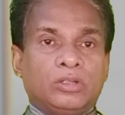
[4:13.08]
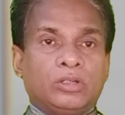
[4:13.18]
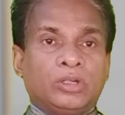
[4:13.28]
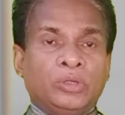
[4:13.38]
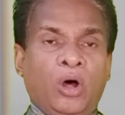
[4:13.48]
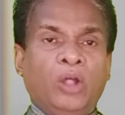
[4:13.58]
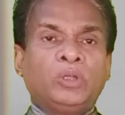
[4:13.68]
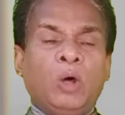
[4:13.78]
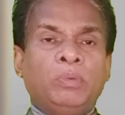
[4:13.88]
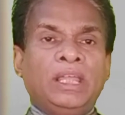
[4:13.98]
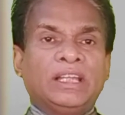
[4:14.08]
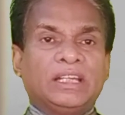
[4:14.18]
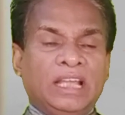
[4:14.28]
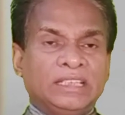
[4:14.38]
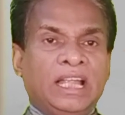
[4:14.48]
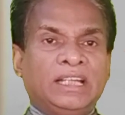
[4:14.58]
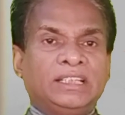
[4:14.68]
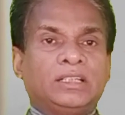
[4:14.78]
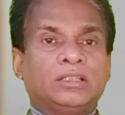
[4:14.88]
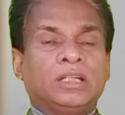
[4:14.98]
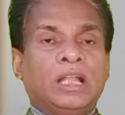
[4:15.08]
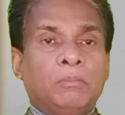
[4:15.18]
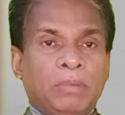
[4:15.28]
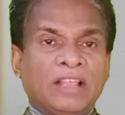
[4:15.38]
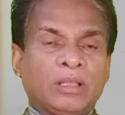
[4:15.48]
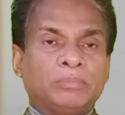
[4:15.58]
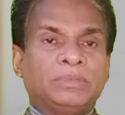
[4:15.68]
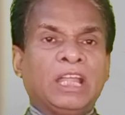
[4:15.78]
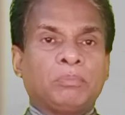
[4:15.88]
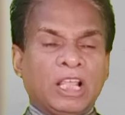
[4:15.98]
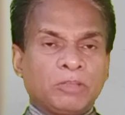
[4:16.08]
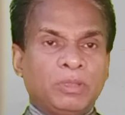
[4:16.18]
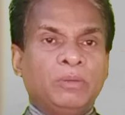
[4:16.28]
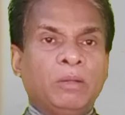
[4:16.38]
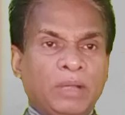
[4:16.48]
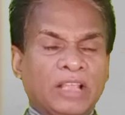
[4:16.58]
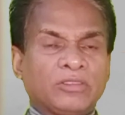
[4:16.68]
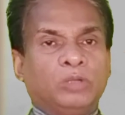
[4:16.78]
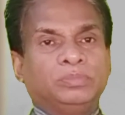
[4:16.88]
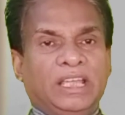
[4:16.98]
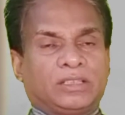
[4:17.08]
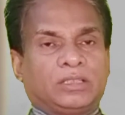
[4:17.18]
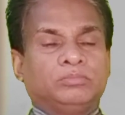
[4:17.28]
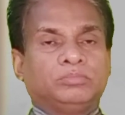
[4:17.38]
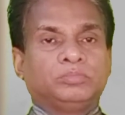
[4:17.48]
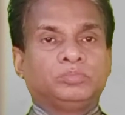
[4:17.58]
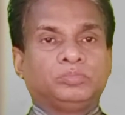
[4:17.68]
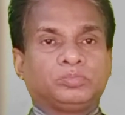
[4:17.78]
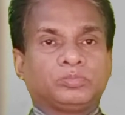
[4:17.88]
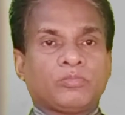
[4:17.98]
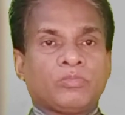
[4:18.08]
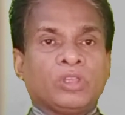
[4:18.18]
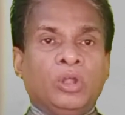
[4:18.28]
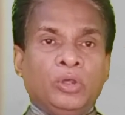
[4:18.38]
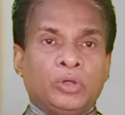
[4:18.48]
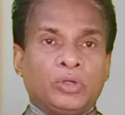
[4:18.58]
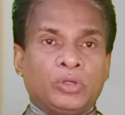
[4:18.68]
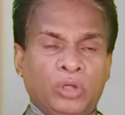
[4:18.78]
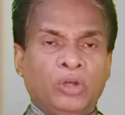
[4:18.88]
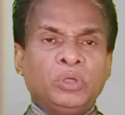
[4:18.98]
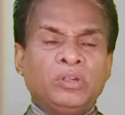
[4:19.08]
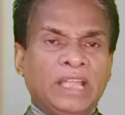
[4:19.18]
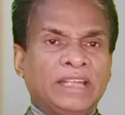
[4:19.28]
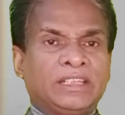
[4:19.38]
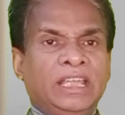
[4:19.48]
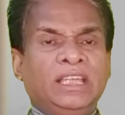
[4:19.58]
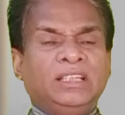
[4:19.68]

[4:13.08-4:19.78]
Don't oblique doesn't plus subject plus V1 plus object. Don't you take tea?